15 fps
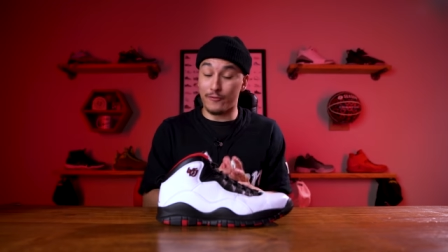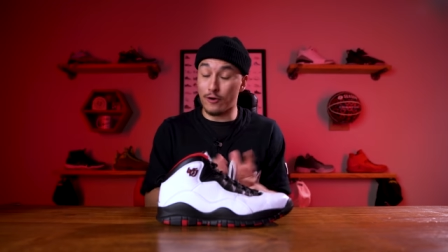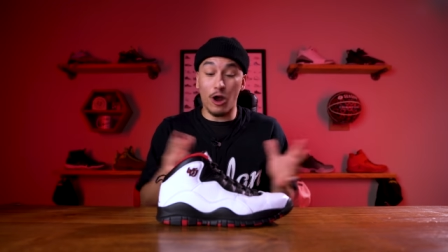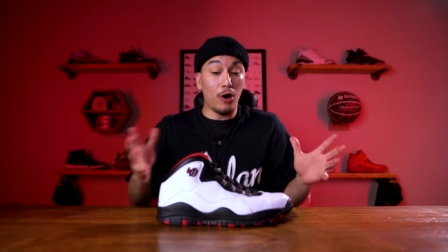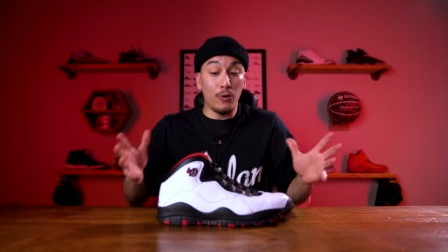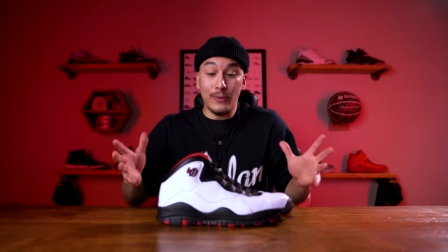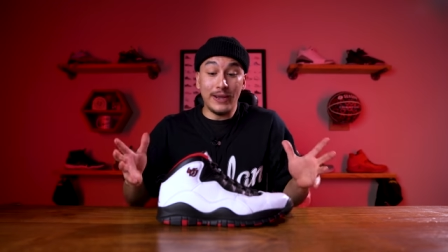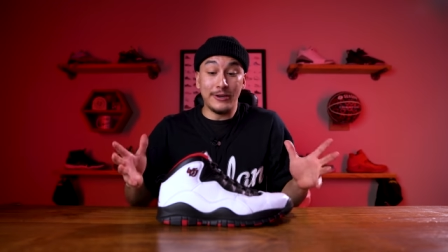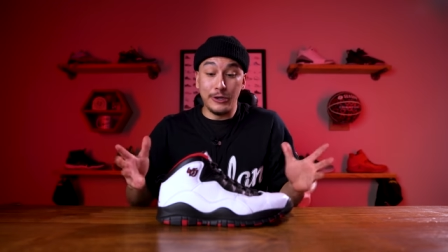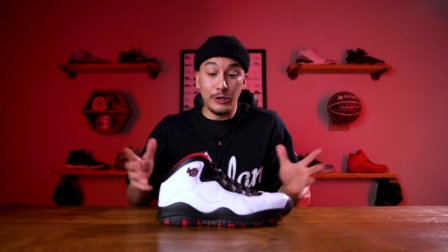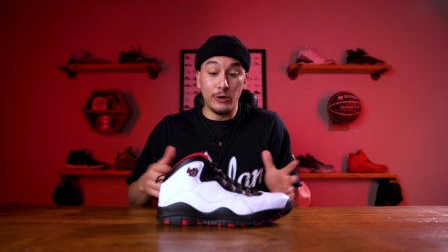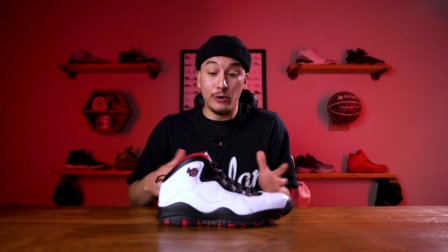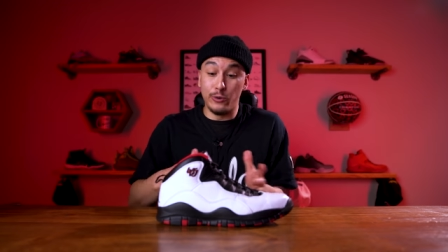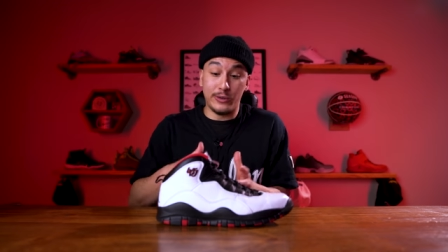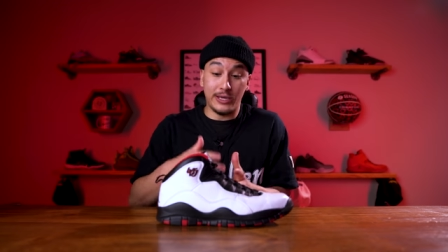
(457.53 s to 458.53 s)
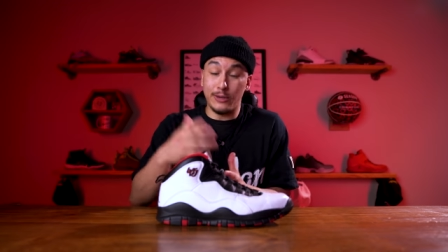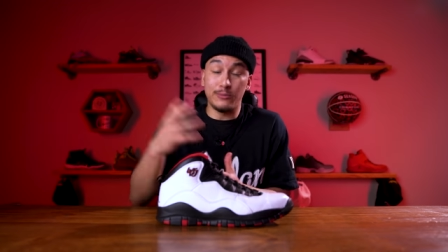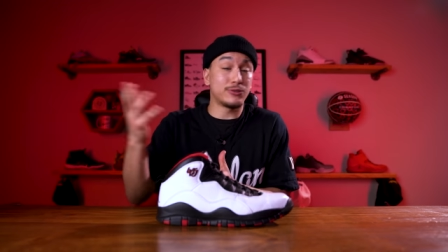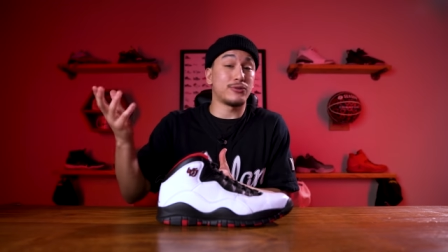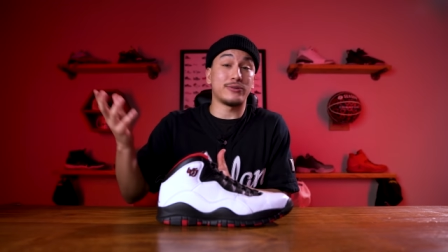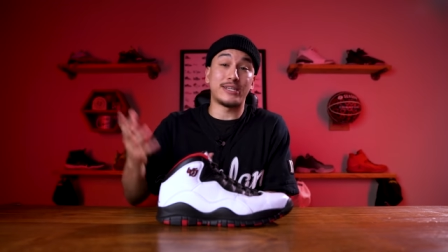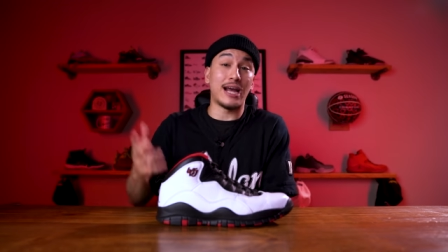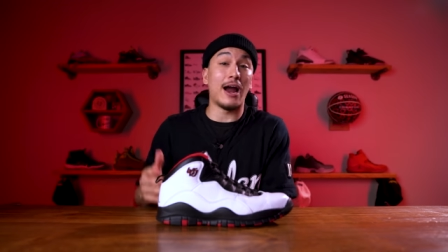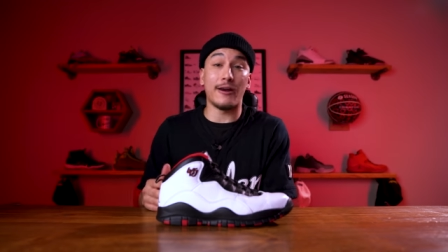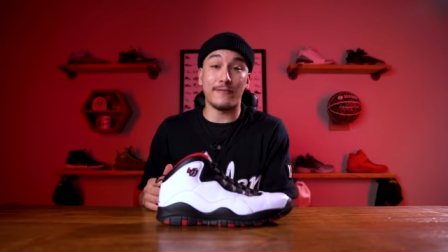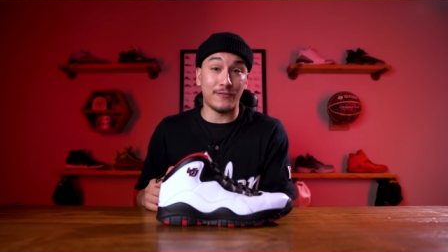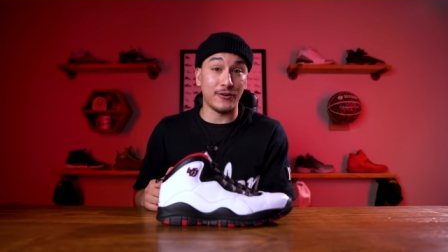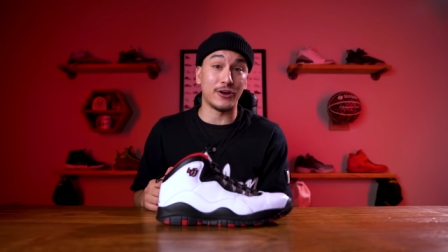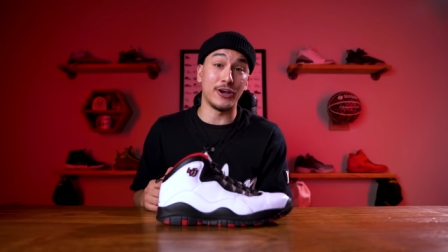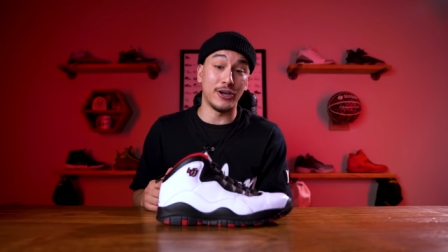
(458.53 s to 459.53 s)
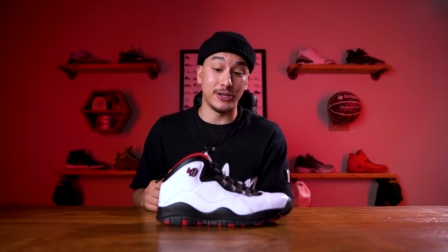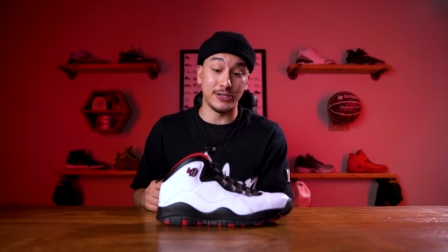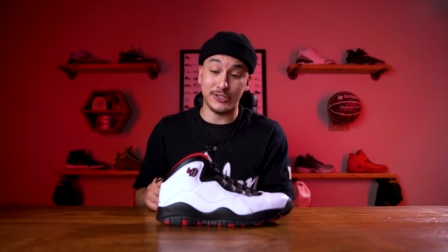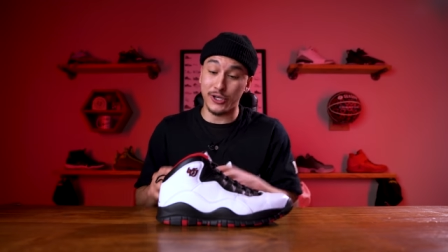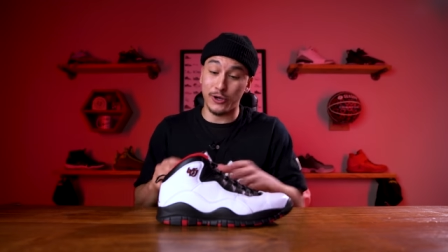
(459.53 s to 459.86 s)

For all we knew, he was retired for good.